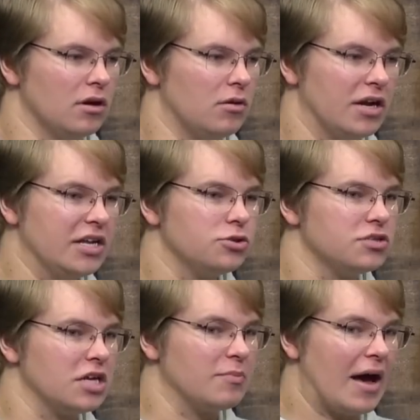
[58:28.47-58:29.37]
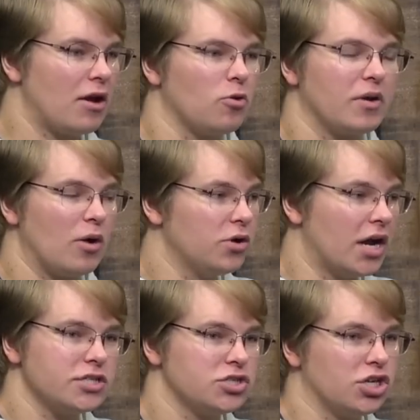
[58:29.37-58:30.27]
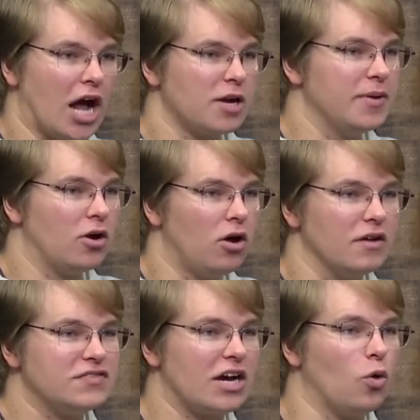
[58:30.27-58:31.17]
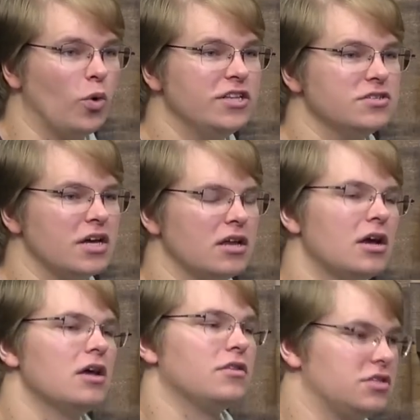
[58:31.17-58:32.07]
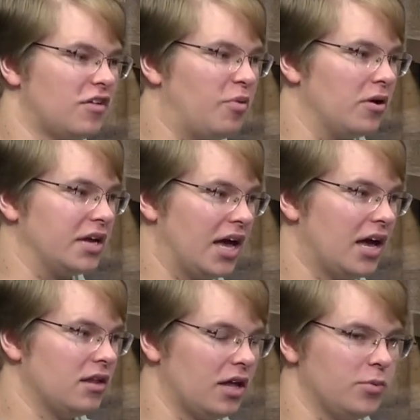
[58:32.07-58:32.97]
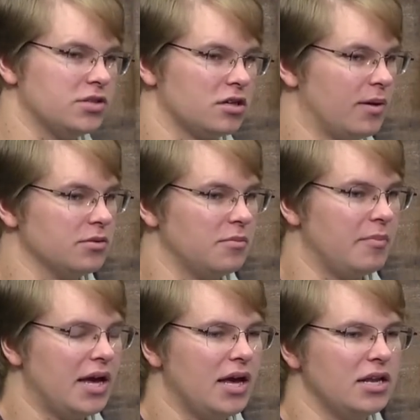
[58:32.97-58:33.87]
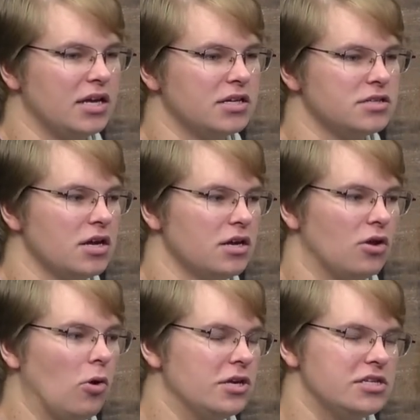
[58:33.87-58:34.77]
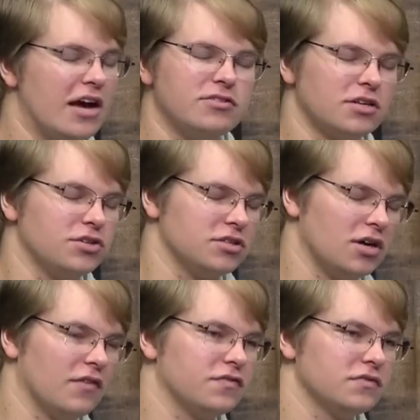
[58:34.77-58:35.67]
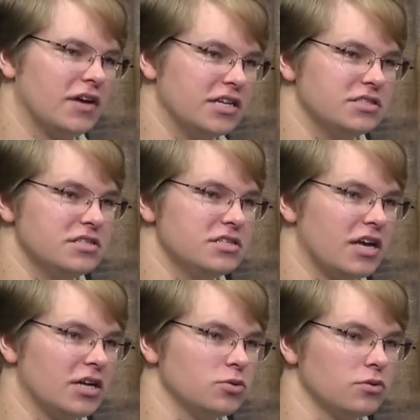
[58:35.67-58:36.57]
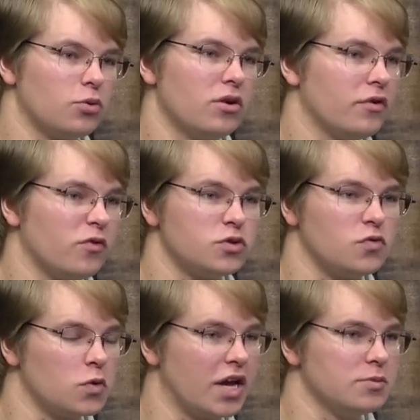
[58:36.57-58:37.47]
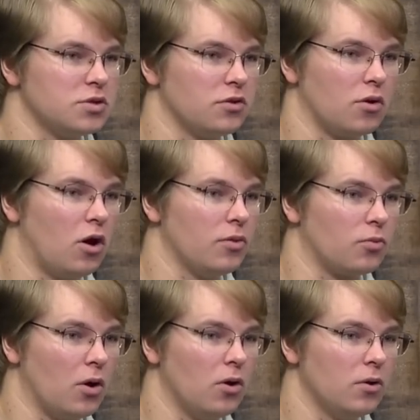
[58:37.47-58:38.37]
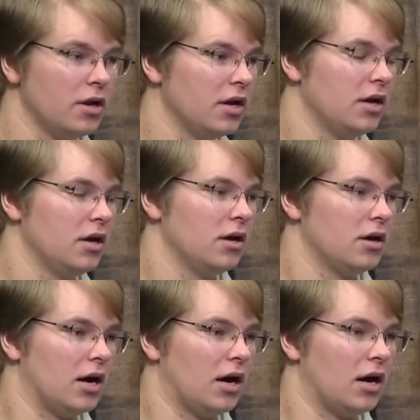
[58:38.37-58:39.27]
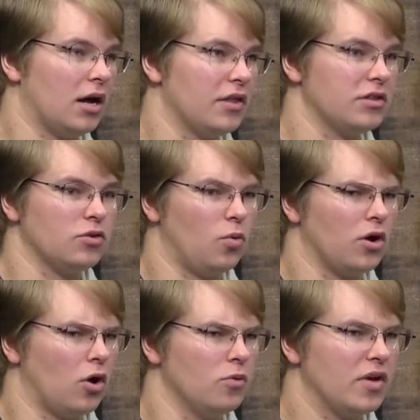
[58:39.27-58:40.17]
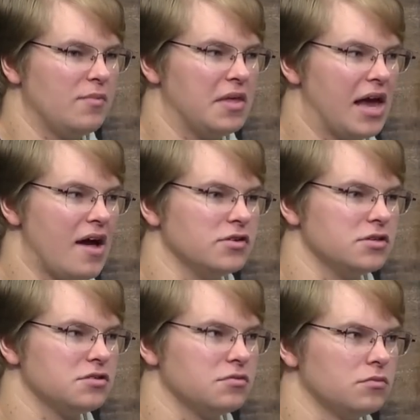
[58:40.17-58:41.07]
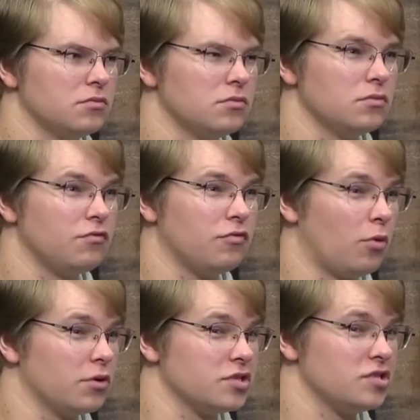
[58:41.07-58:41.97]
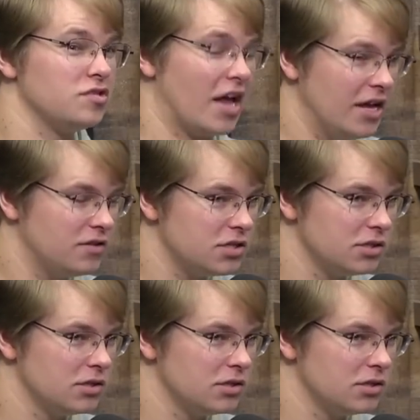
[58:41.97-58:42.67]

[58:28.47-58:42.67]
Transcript: an interesting battle, but I would not shock me at all if Tech wins it. The tough part, again, like we talked about with the men, is the Hokies have such a tough ACC schedule. 3 of their first 4 games are on the road. I think the one home game they have is Florida State.